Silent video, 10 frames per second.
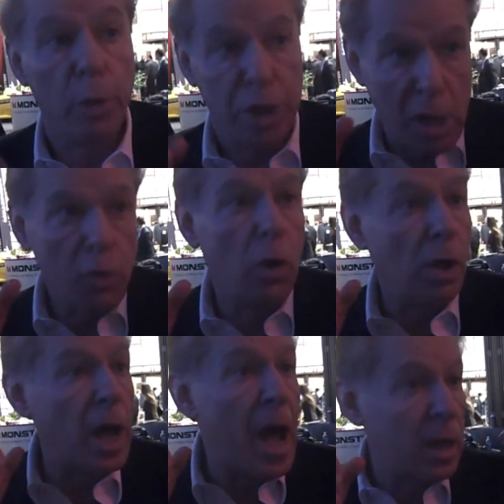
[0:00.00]
what they
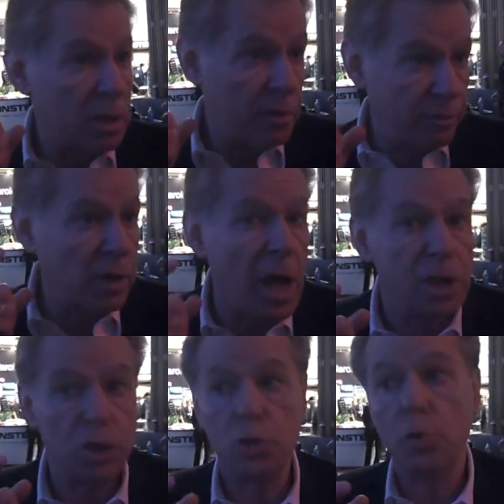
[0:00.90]
call active
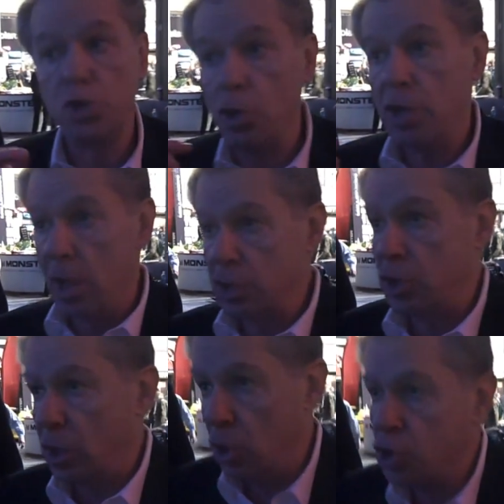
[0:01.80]
glasses, which are the
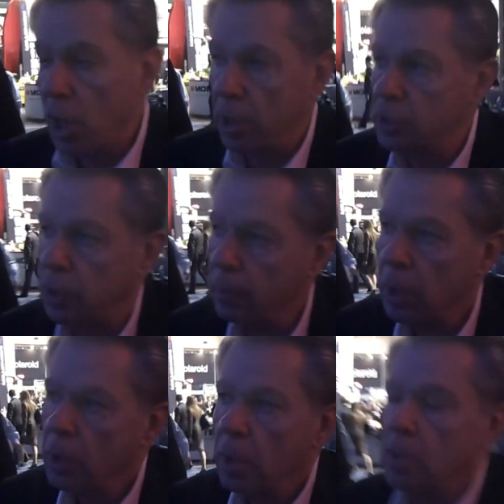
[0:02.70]
LCD shutters.
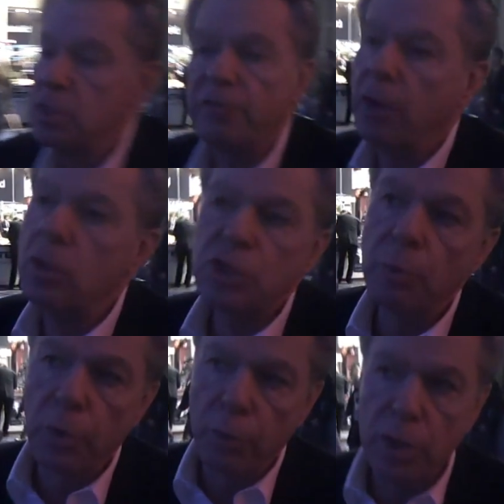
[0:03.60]
It's a very
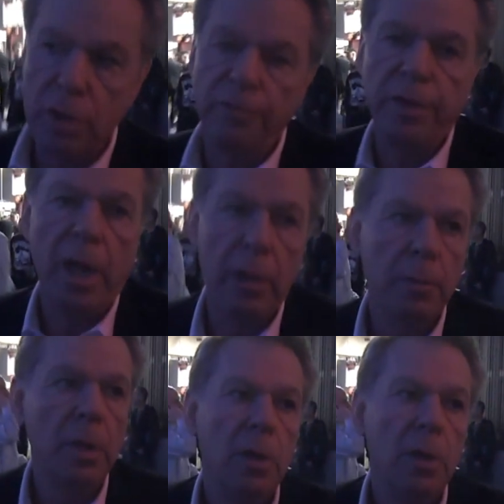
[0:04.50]
simple reason for that.